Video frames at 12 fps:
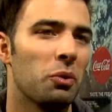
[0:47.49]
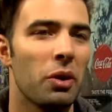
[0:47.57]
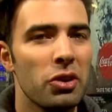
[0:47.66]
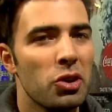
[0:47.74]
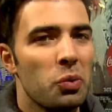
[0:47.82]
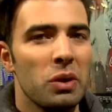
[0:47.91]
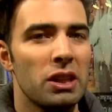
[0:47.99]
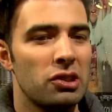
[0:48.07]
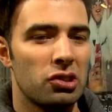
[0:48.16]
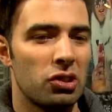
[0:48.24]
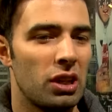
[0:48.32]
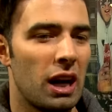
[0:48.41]
Whether you're
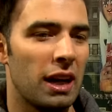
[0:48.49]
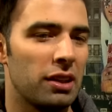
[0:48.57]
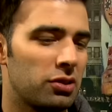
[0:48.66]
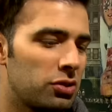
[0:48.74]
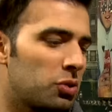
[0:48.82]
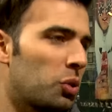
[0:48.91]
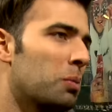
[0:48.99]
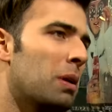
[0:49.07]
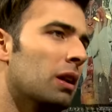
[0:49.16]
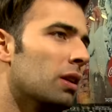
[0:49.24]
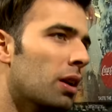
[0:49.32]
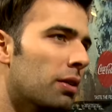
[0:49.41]
religious or not, it's a story
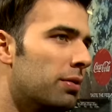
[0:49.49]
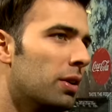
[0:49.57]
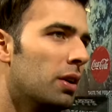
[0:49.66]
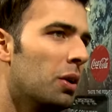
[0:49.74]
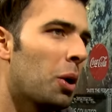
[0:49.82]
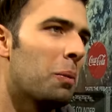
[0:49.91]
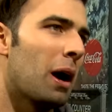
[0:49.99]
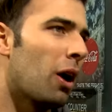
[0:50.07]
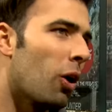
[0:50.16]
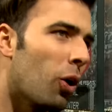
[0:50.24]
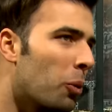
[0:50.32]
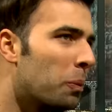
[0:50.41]
about love,
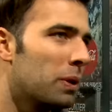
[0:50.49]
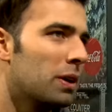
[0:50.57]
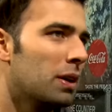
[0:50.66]
about hope,